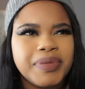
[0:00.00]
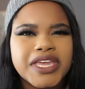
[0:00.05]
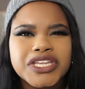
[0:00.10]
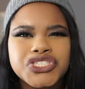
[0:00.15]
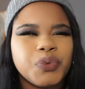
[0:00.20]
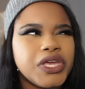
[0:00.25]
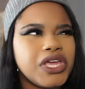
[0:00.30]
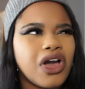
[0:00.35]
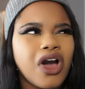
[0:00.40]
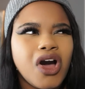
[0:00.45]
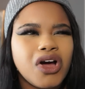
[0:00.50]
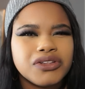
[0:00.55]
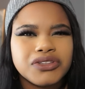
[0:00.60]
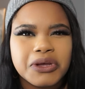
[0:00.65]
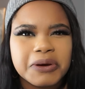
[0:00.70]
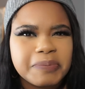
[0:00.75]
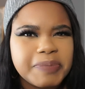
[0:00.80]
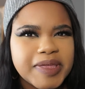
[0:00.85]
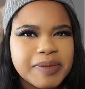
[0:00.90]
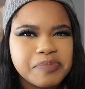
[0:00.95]
We all
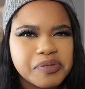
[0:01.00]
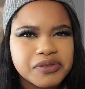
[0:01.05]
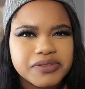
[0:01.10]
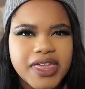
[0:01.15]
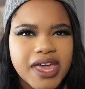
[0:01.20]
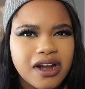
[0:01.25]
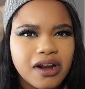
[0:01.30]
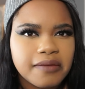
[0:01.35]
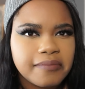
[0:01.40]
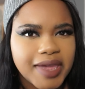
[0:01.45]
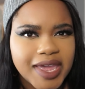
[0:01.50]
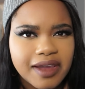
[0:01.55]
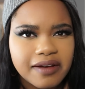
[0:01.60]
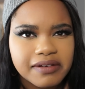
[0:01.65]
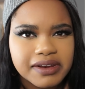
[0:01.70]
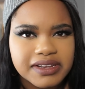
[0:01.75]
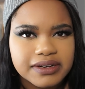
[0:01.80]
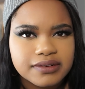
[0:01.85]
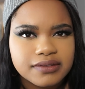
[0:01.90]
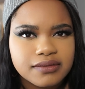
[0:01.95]
know people that are
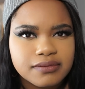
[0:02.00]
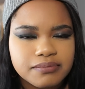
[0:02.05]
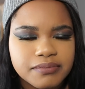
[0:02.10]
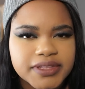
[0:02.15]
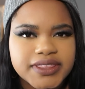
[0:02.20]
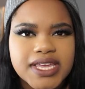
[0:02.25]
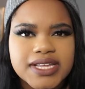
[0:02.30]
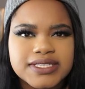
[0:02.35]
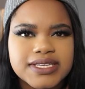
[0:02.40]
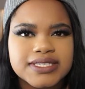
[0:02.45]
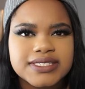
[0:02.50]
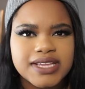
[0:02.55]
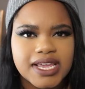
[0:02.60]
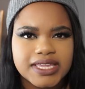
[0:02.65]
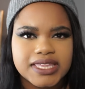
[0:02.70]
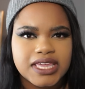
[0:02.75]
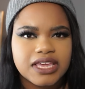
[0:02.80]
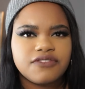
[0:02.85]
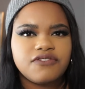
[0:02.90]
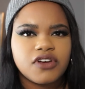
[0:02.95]
married, but that does
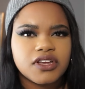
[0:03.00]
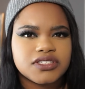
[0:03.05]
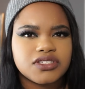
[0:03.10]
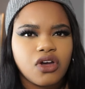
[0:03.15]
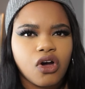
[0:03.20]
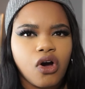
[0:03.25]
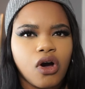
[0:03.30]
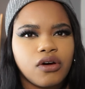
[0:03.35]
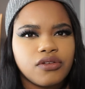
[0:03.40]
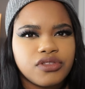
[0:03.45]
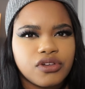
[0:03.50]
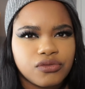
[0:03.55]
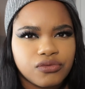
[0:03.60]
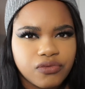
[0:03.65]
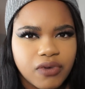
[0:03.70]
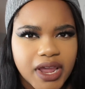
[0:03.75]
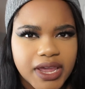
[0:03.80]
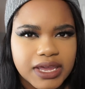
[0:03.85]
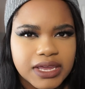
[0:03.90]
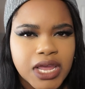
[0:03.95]
not give us all the
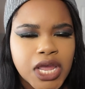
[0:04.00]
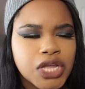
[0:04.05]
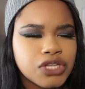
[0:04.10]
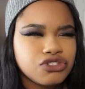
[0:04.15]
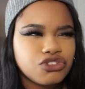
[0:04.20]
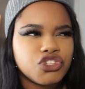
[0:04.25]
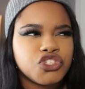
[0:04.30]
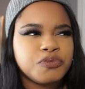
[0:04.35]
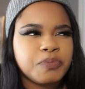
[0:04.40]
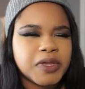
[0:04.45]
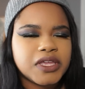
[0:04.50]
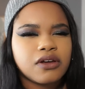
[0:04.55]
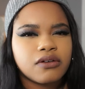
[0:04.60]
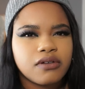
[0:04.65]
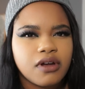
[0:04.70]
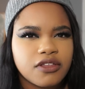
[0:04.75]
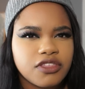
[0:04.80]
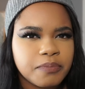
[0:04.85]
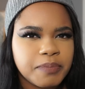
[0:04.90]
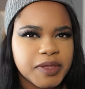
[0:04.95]
right to speak on
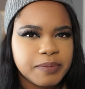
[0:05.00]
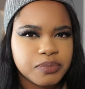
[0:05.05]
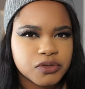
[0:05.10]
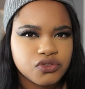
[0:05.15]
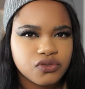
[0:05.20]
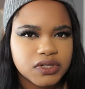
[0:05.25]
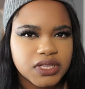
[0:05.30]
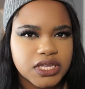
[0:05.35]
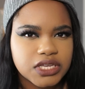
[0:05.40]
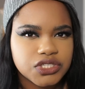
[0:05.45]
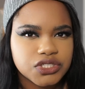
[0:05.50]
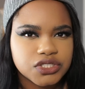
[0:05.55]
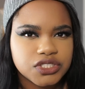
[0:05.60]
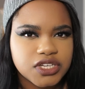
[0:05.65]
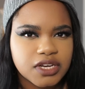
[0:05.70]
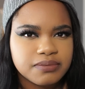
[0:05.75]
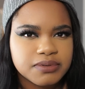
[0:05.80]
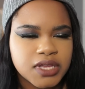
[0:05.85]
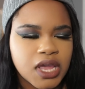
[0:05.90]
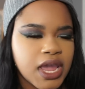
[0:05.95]
other people's
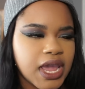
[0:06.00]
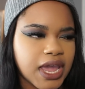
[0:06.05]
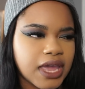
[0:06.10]
relationships.